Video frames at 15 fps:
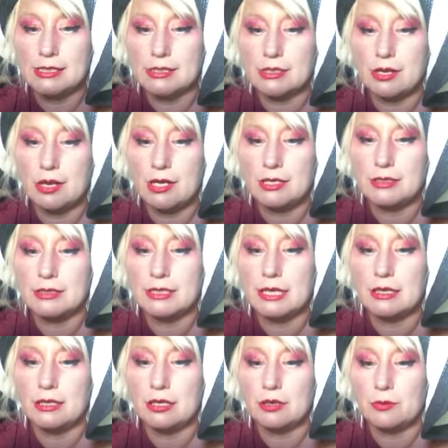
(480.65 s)

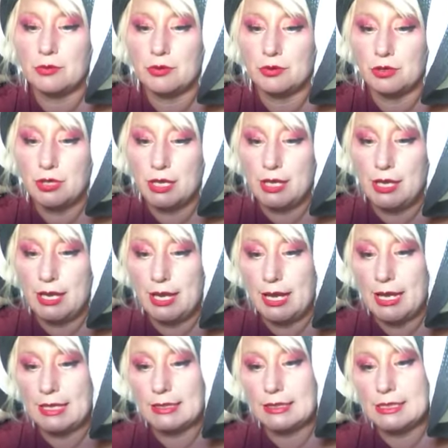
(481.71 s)
non-delegable,
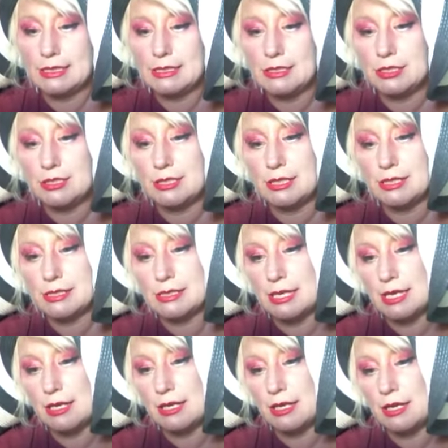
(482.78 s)
at least to the
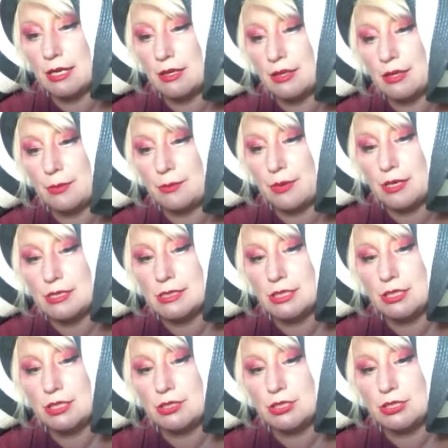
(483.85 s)
extent the
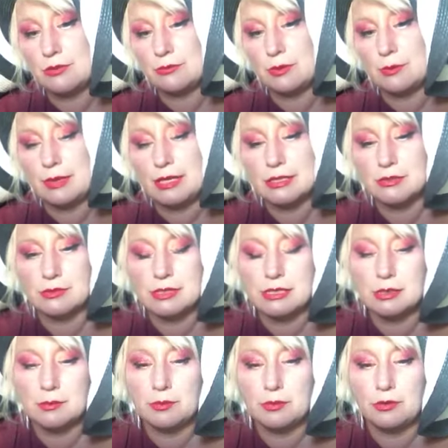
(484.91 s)
prosecution remains
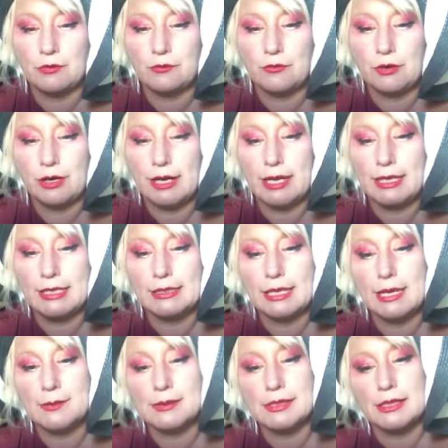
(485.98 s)
reasonable for any
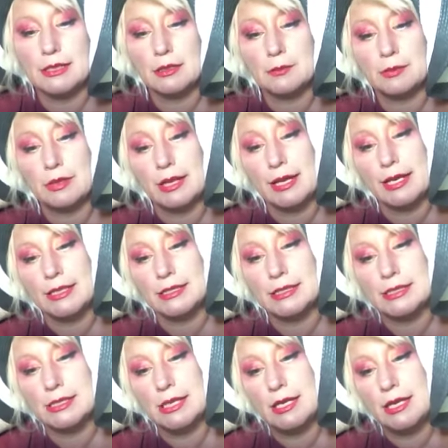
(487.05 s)
lapse in
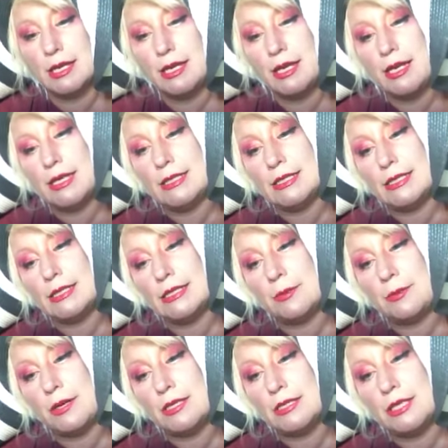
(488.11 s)
compliance. Since the
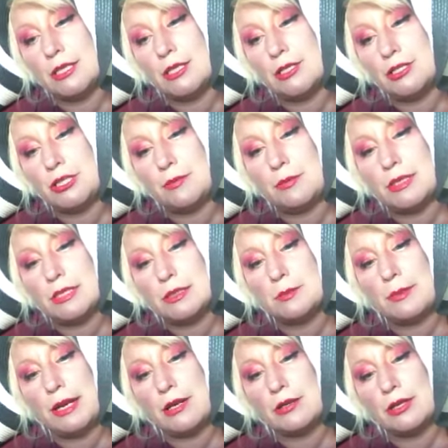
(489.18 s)
prosecution must
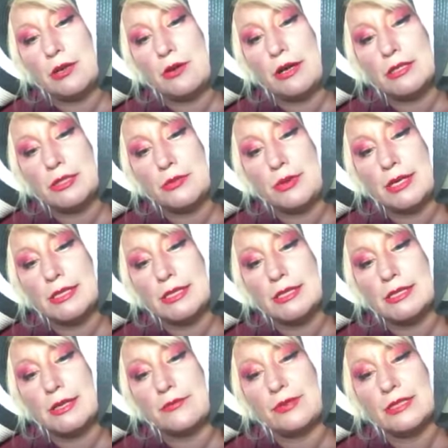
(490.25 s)
bear the
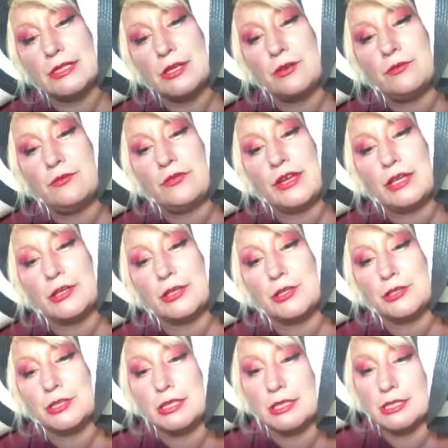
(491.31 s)
consequences of its own failure
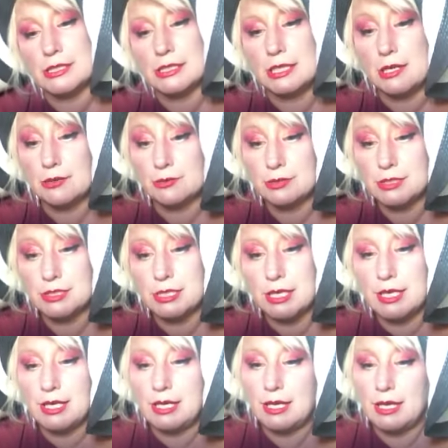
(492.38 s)
to disclose,
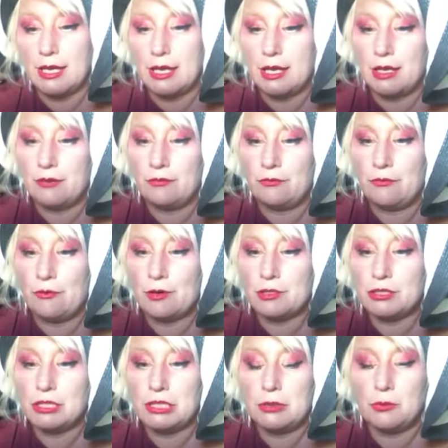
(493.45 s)
a
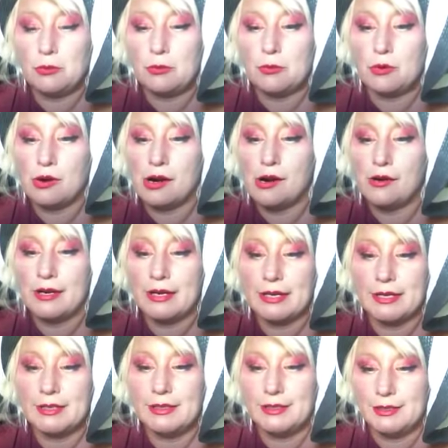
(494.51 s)

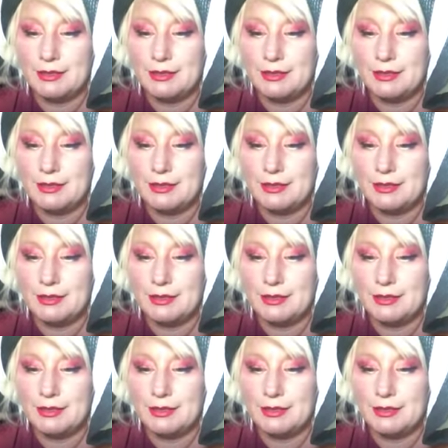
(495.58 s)
fortiori,